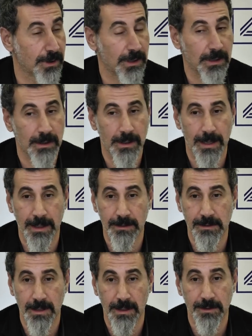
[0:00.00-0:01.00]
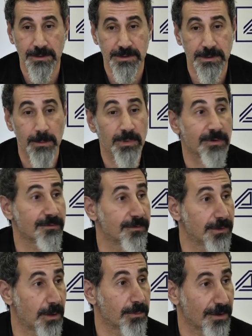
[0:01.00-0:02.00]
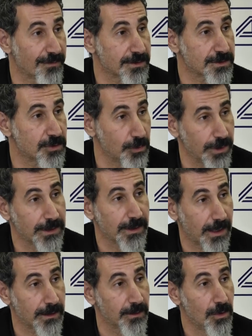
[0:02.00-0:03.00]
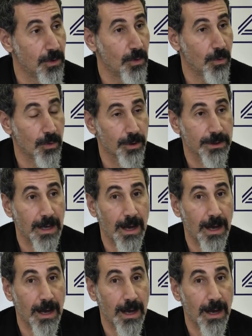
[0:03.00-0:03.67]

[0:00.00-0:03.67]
And there's a number of nonprofits doing that work.